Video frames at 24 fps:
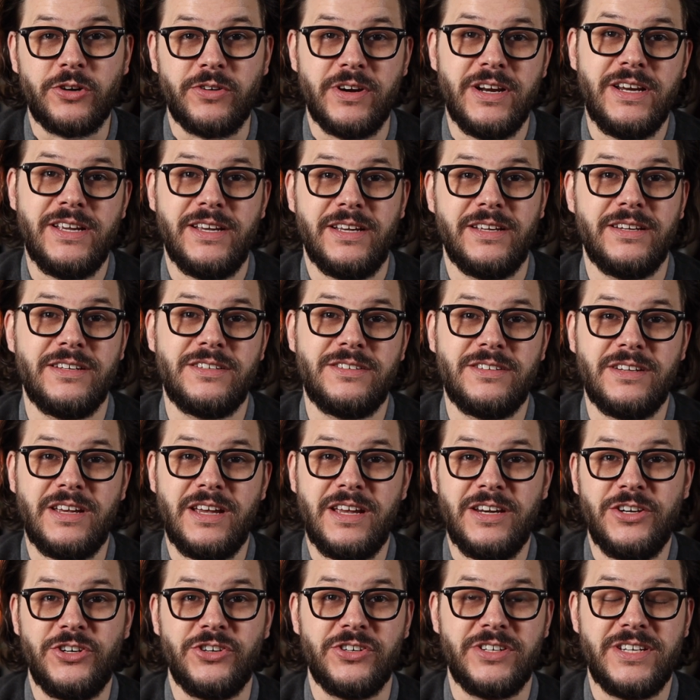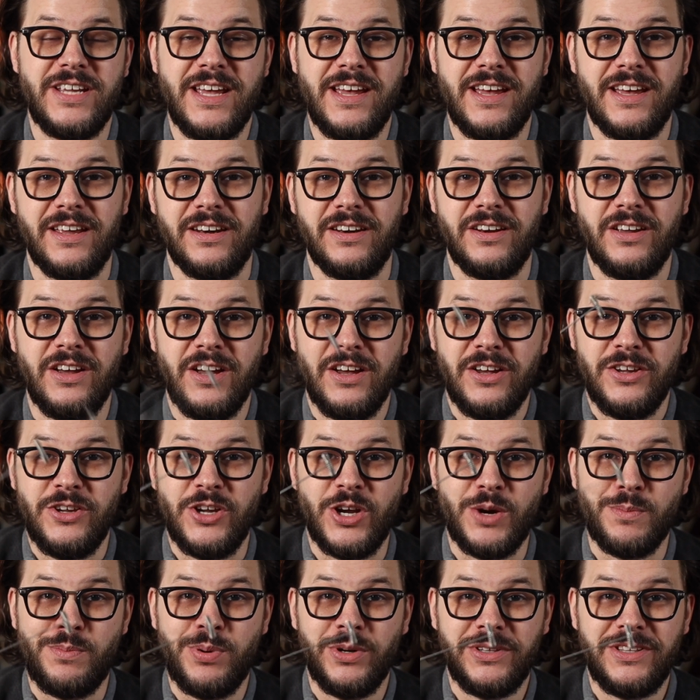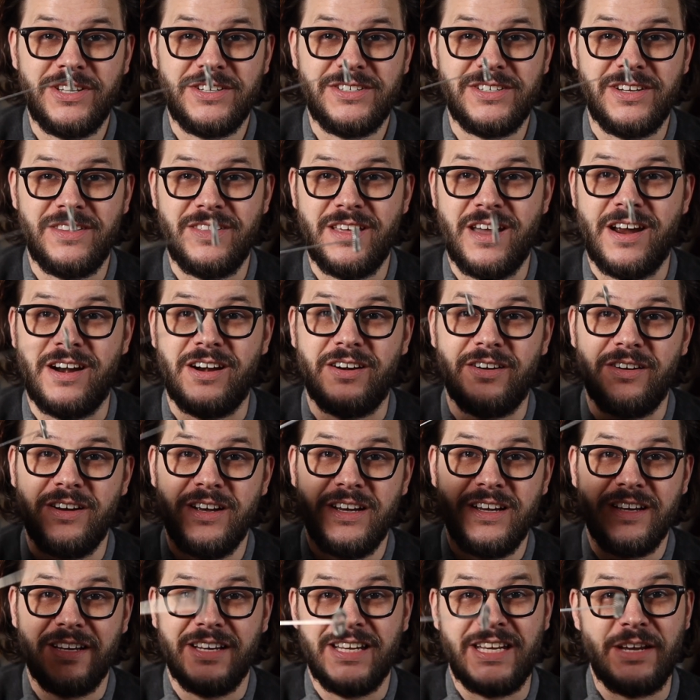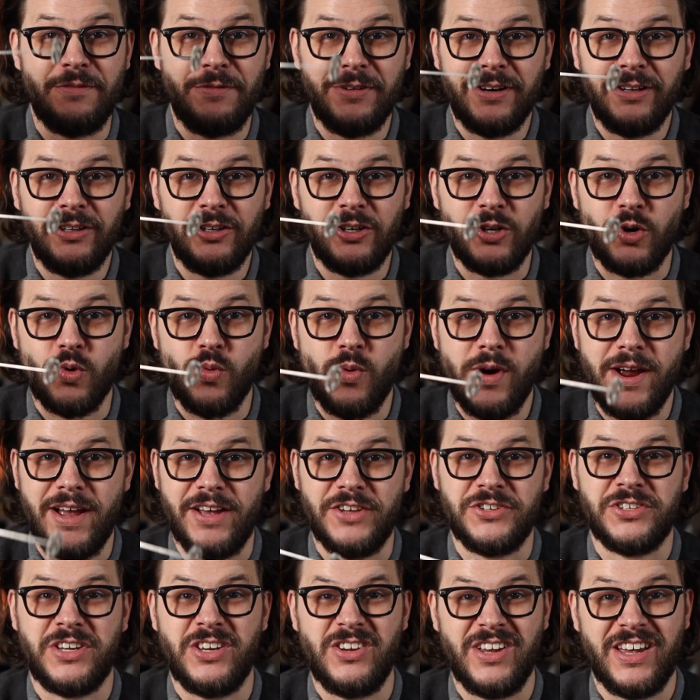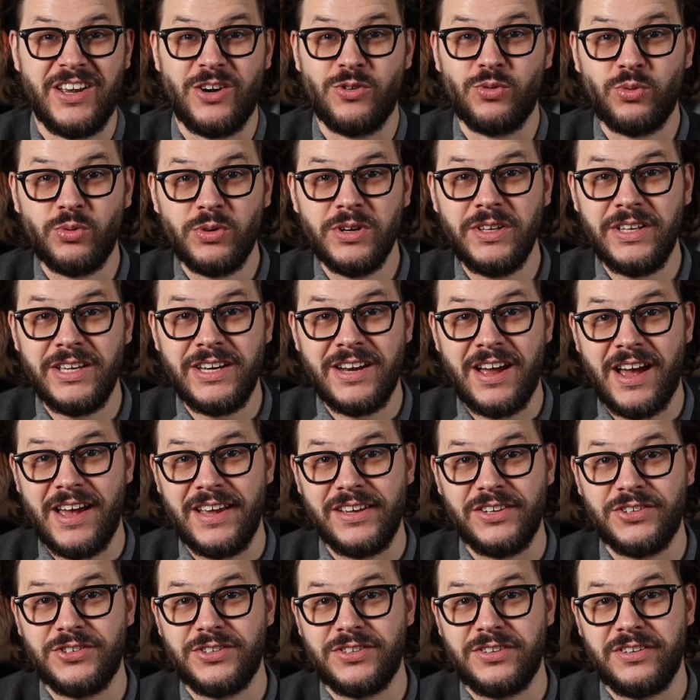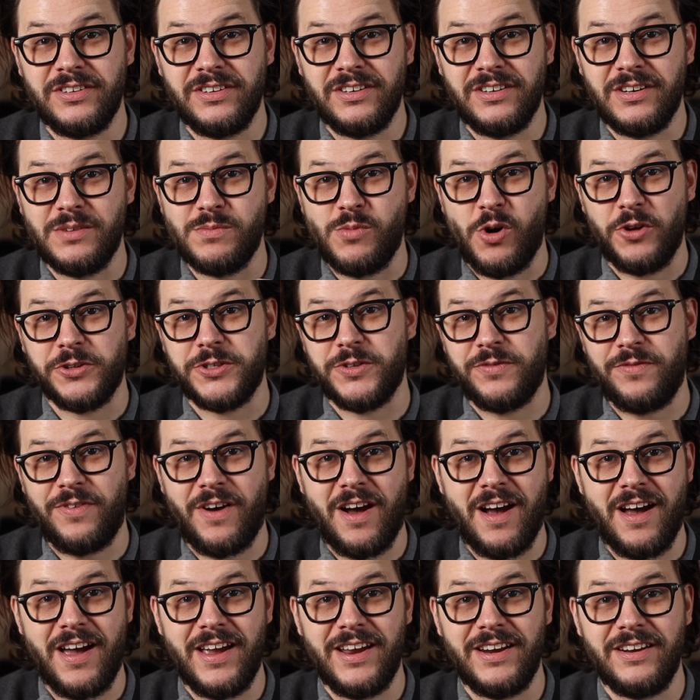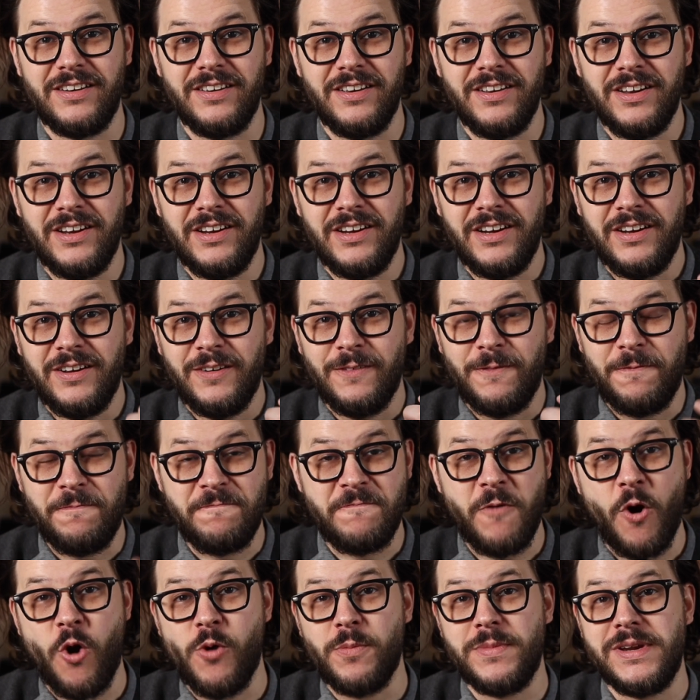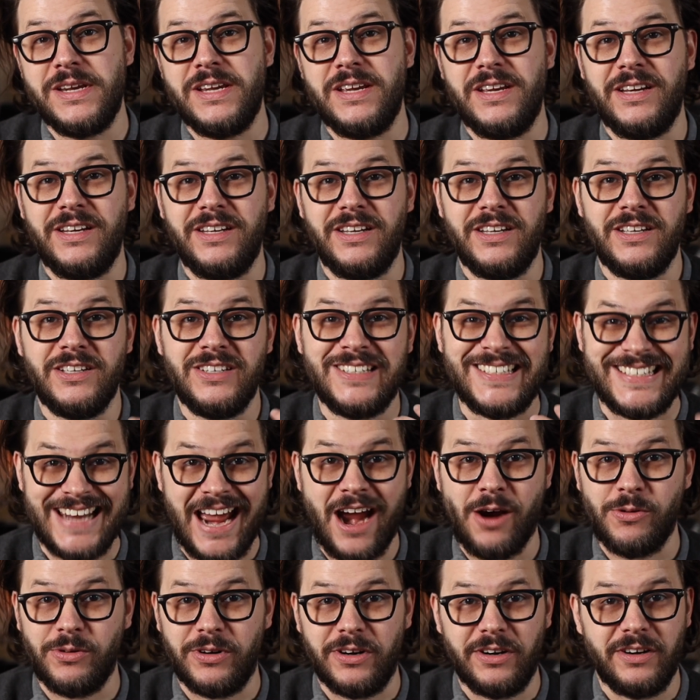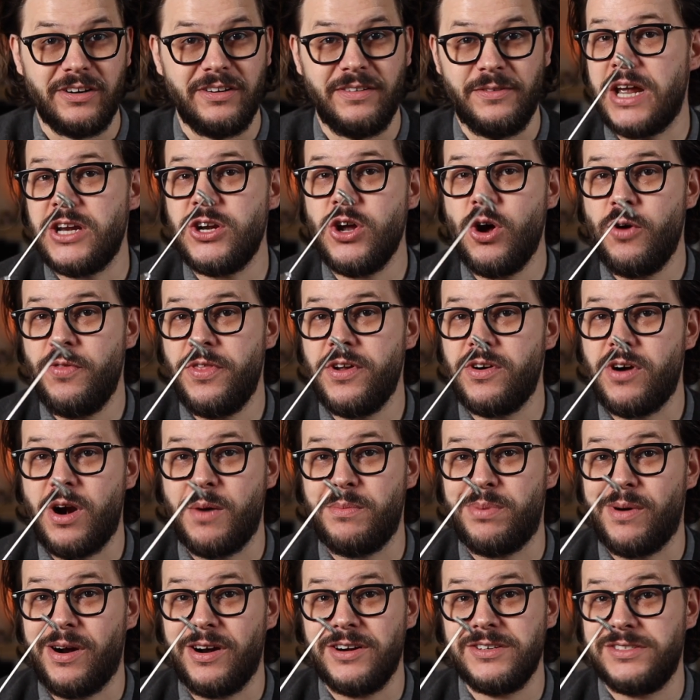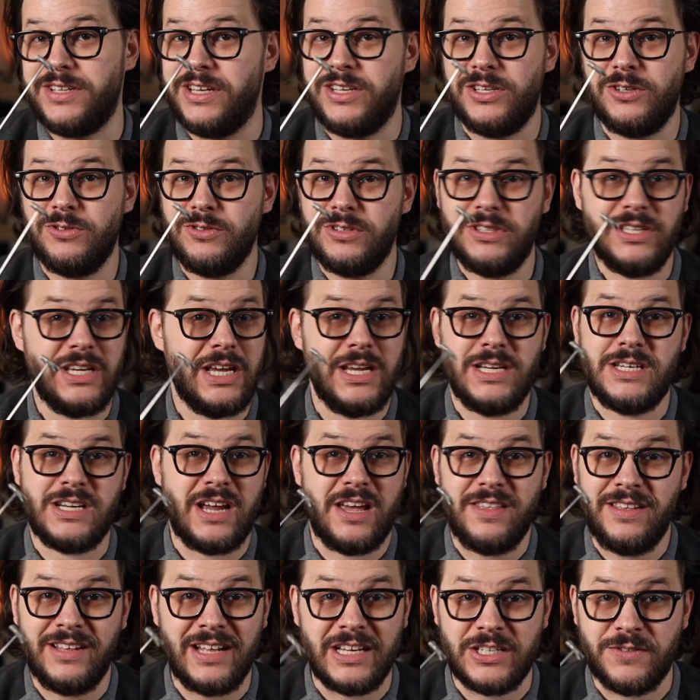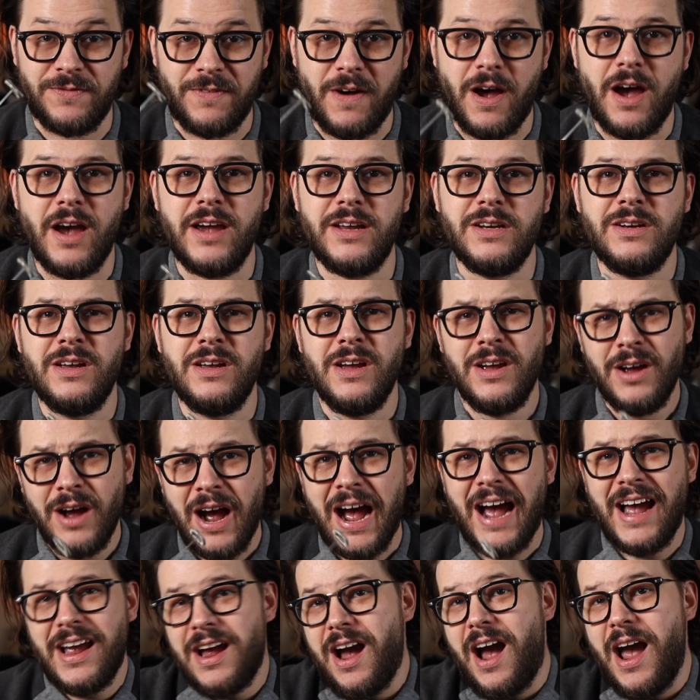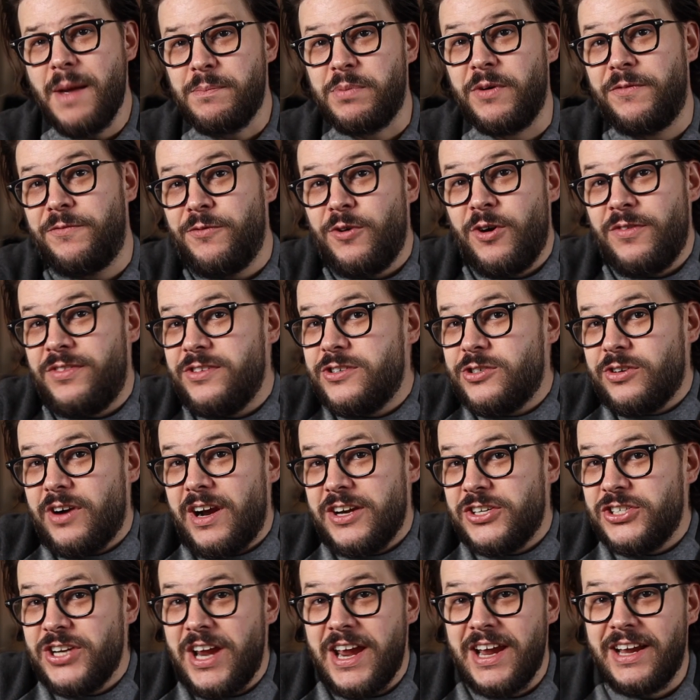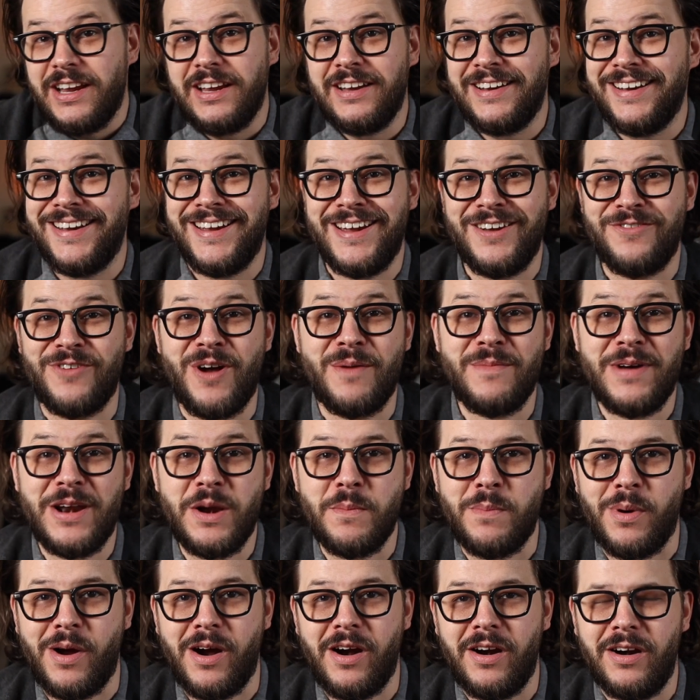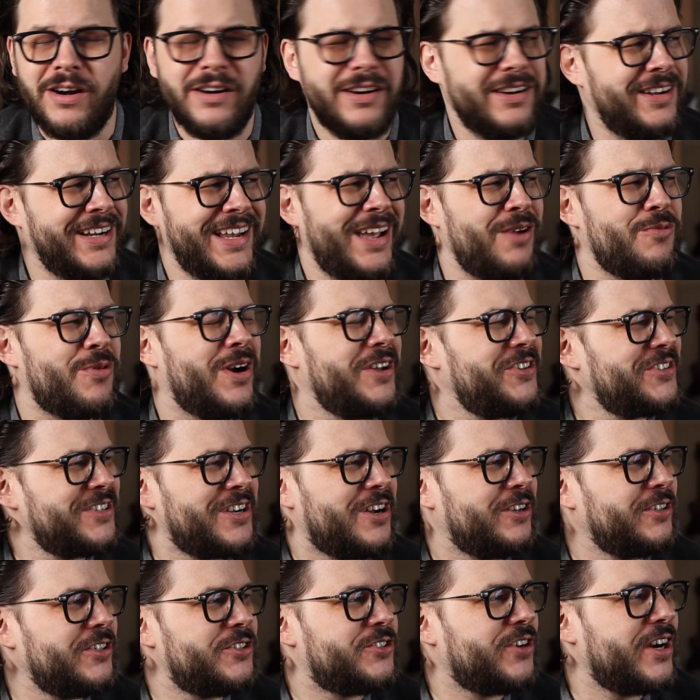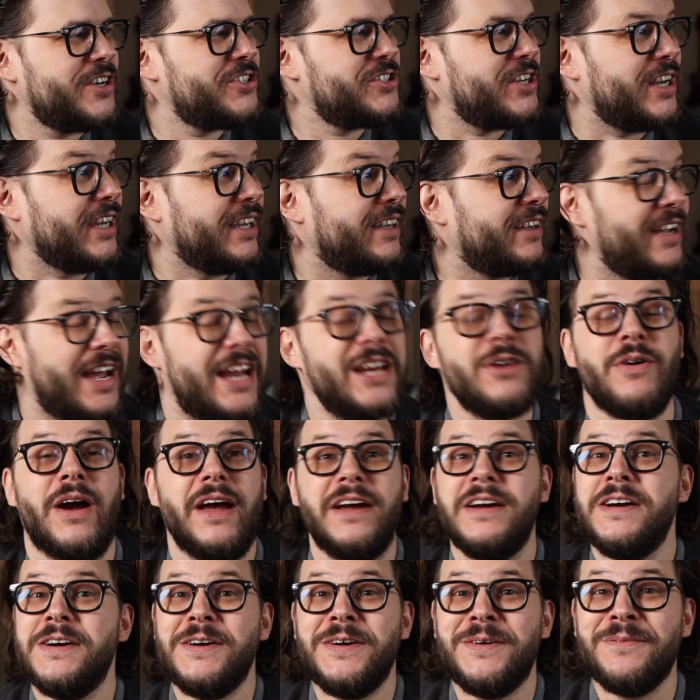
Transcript: ingredients in your tin, you can put this in there, give it a little whisk, and you get a really nice emulsified, foamy sour. I know there are bars that use these. I think that's fine. I prefer the dry shake if I'm at a bar. Again, why is it called a dry shake? Anyway,